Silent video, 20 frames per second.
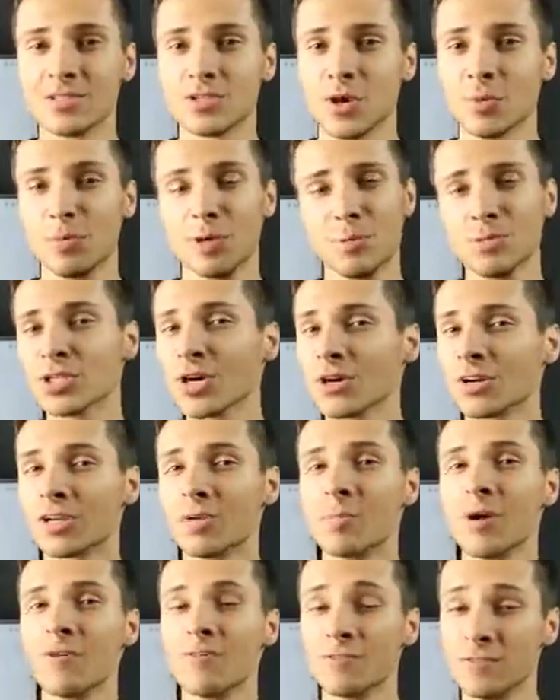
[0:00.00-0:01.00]
So I'm going to be
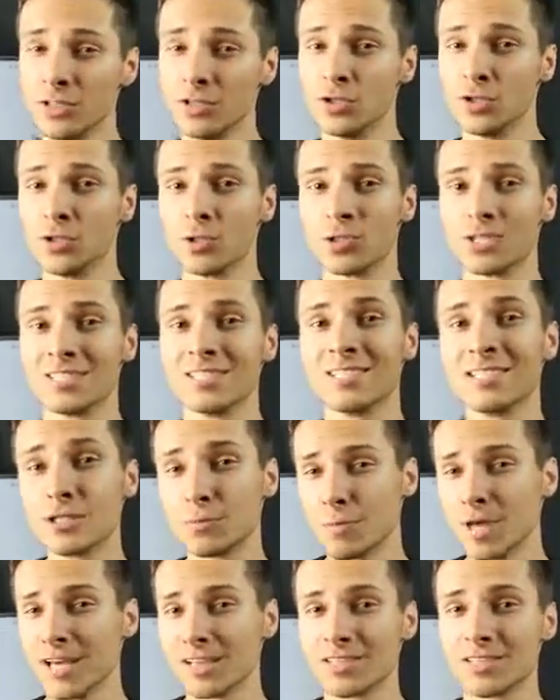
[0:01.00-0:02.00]
talking about features and
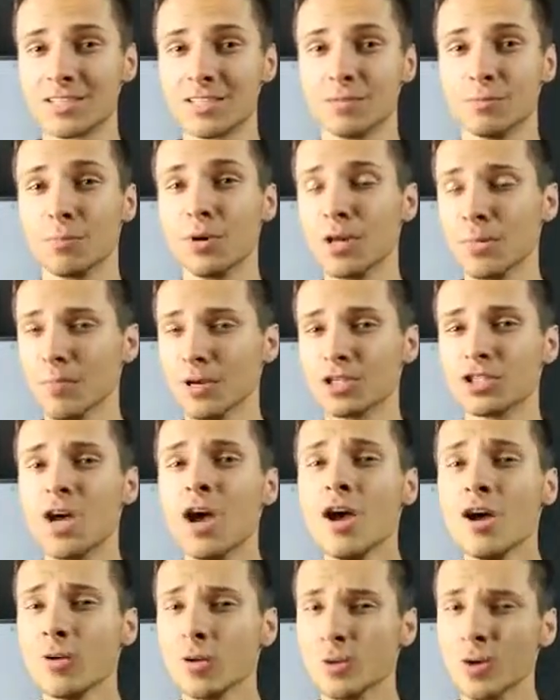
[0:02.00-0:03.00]
specs and pretty much
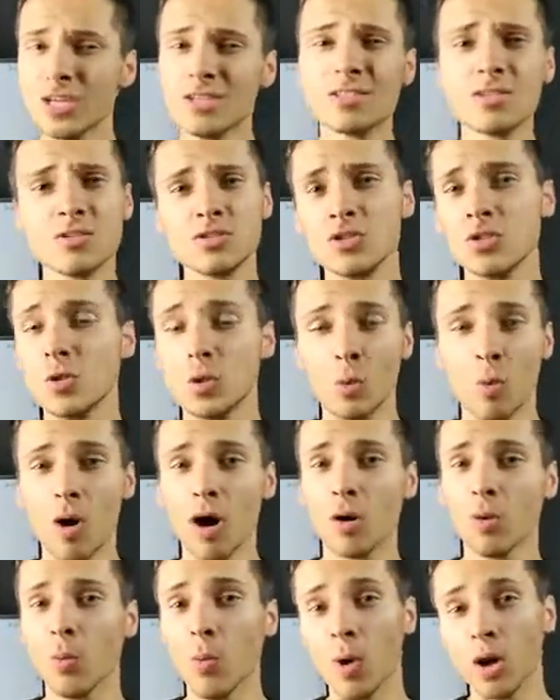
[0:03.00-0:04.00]
reasons you'd
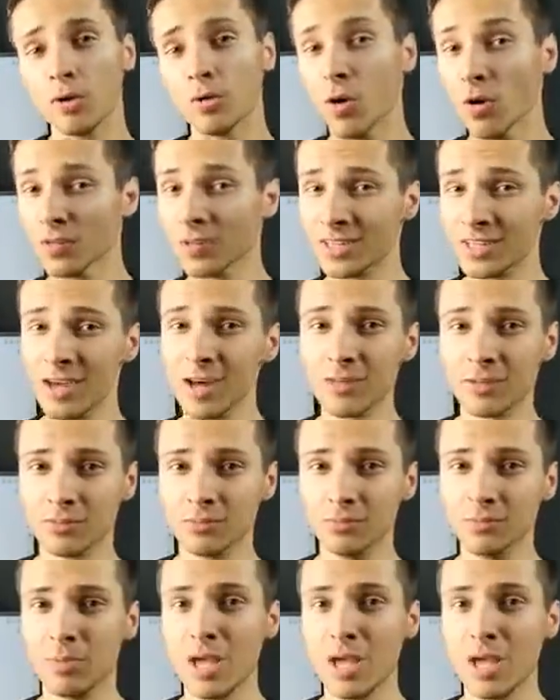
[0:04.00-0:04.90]
want one over the other.